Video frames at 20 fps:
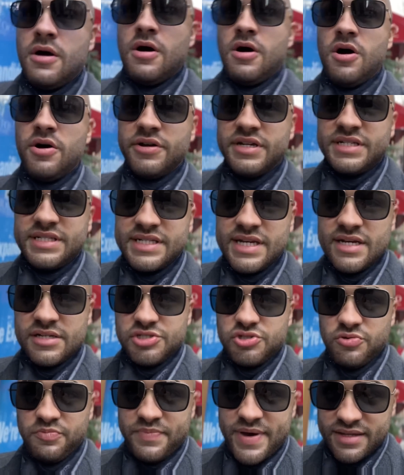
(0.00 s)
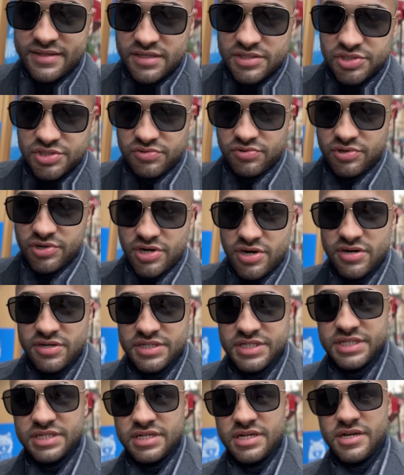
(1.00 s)
on a central bank digital
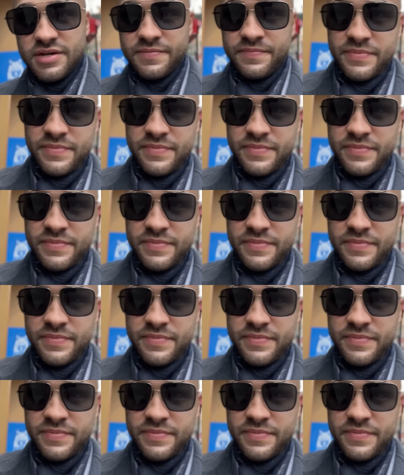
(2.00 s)
currency